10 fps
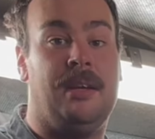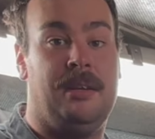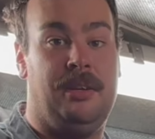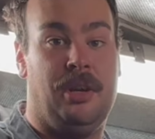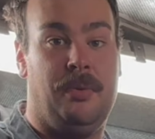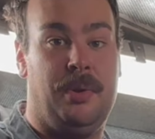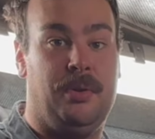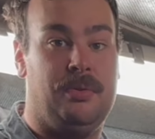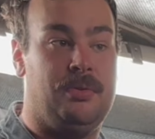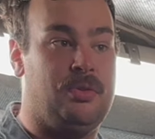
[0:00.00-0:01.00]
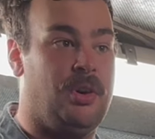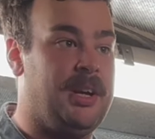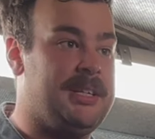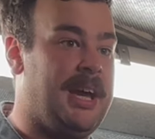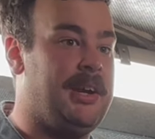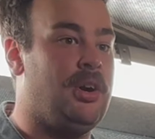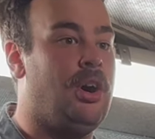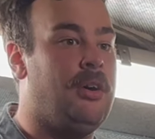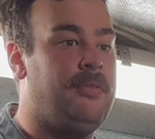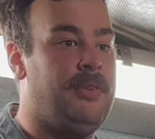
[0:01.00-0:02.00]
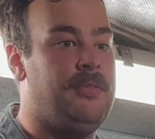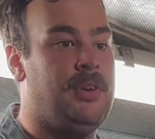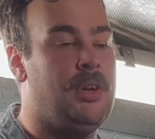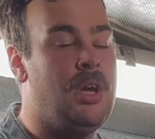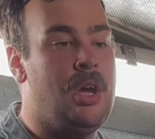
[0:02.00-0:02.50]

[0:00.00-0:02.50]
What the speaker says: and when you're trying to take off, if you're